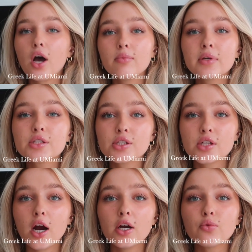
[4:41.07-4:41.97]
thought we could
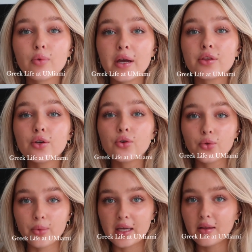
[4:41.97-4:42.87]
start with
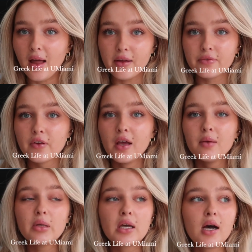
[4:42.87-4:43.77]
Greek life
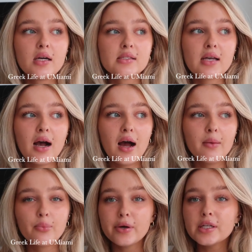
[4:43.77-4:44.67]
because
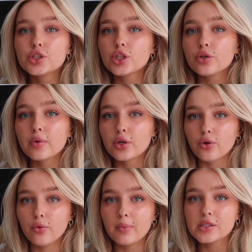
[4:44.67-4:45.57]
I'm pretty sure
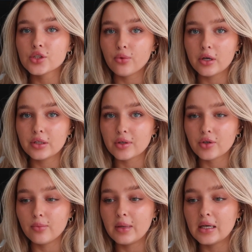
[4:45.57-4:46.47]
recruitment, sorority
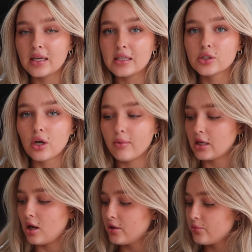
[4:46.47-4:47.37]
recruitment, is
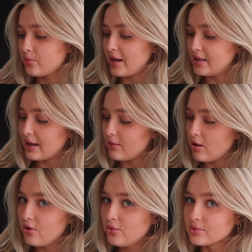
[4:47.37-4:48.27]
going on right now.
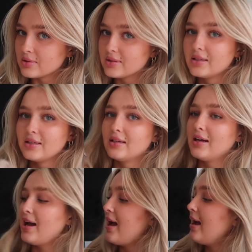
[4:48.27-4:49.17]
Oh,
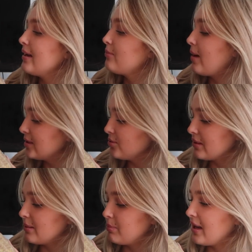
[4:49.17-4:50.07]
hi, why do you
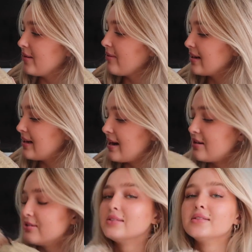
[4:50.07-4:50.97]
want to play right
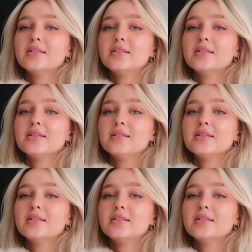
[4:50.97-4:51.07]
now?